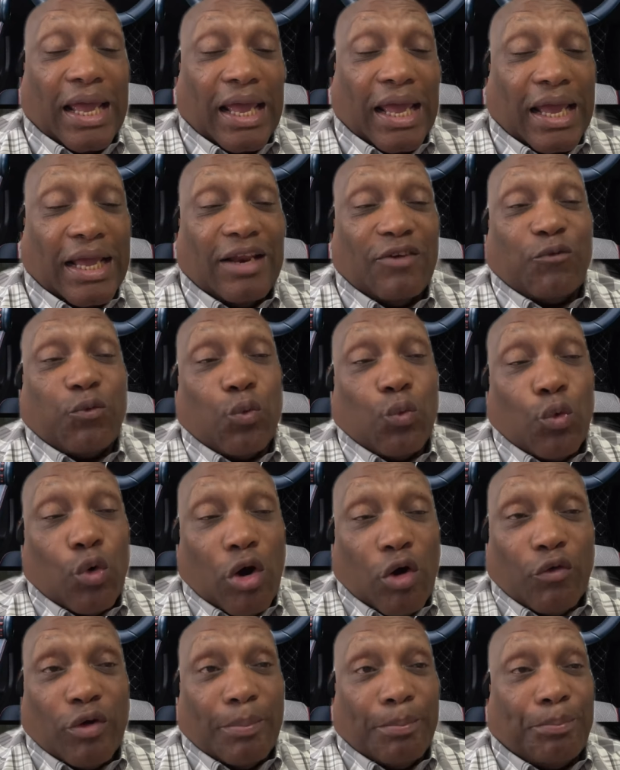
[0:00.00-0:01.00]
And if
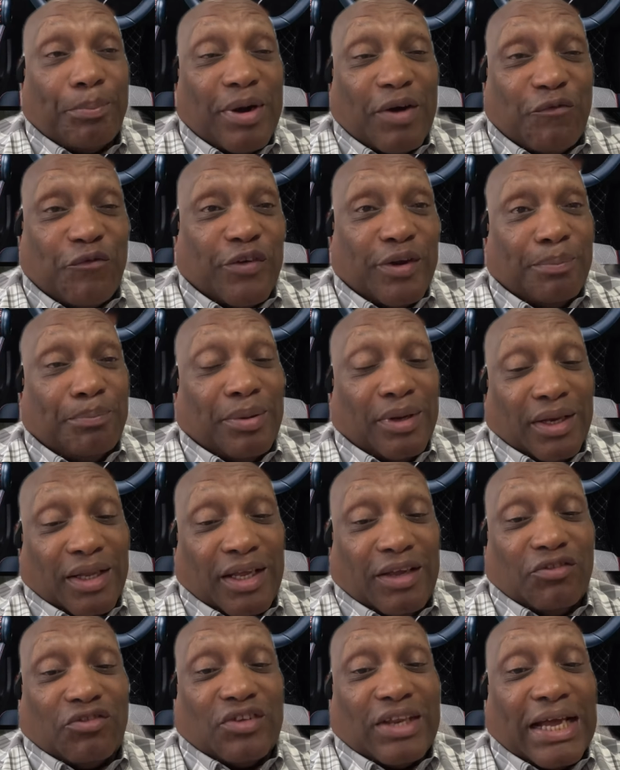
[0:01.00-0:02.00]
Warren Buffett
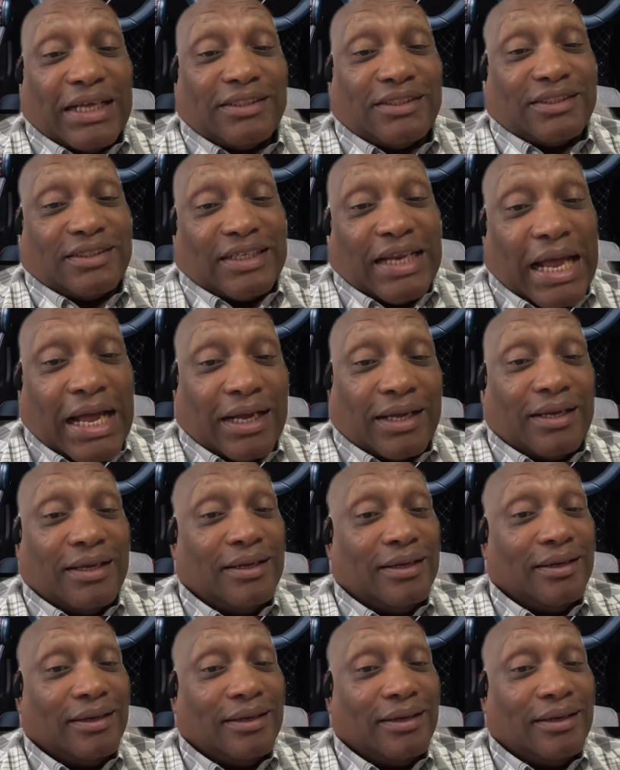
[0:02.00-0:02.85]
believes that stock